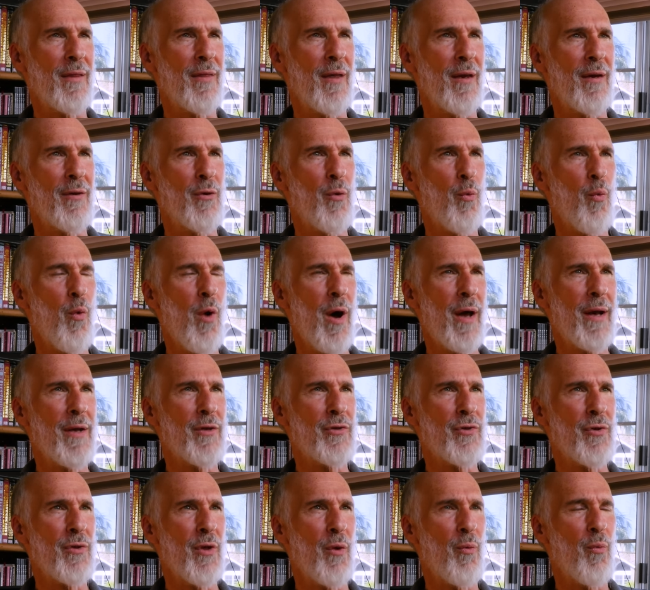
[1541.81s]
That you want it
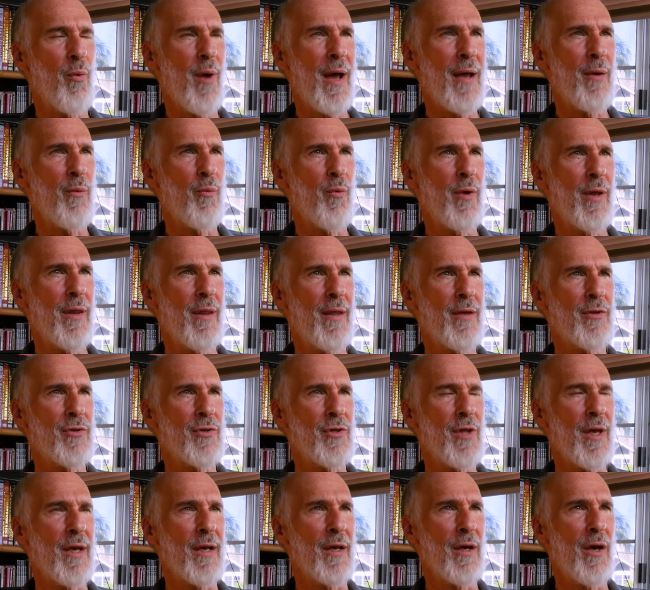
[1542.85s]
so that right when this
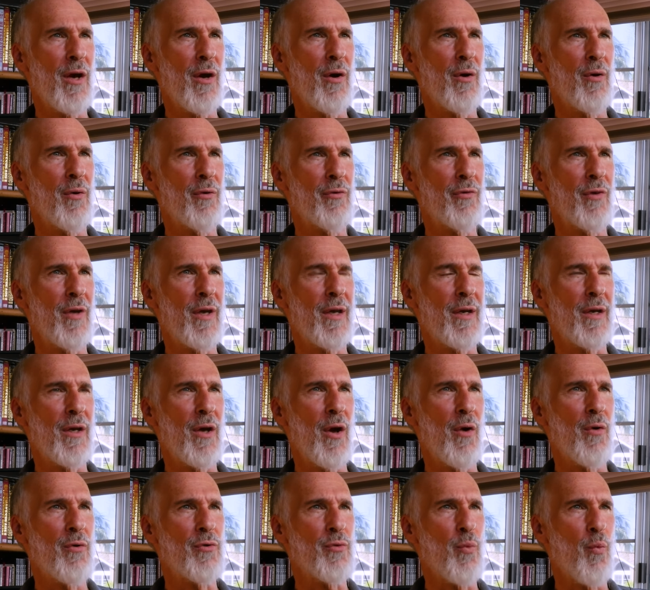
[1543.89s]
thing goes, it
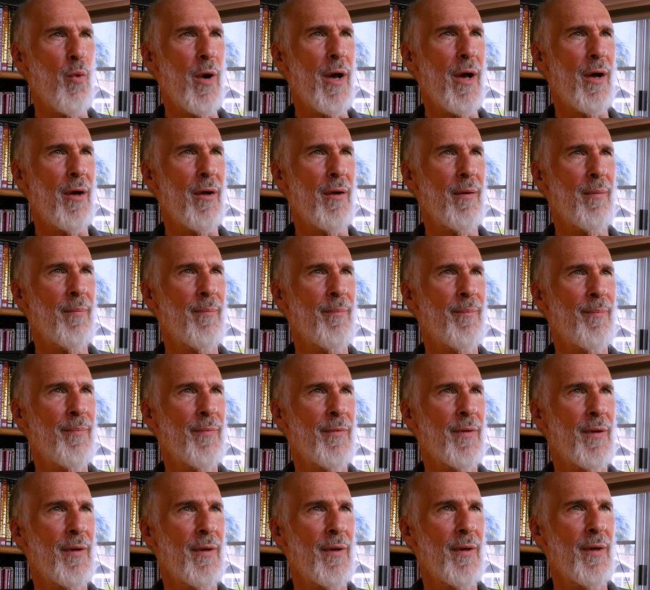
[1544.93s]
goes well. Yeah.
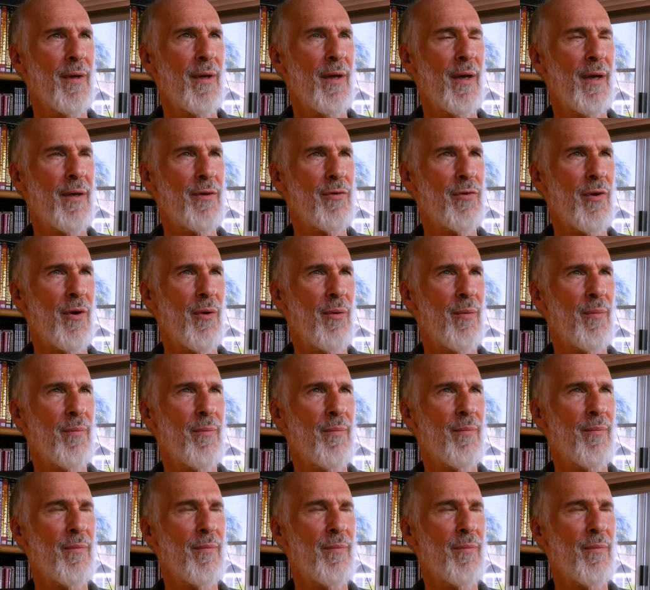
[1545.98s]
And so